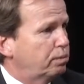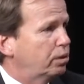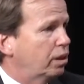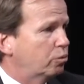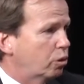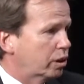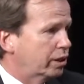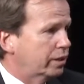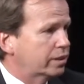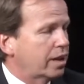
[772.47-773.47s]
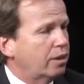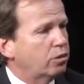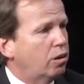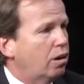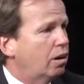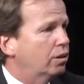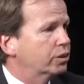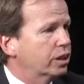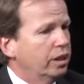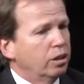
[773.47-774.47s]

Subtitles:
people that work in the town halls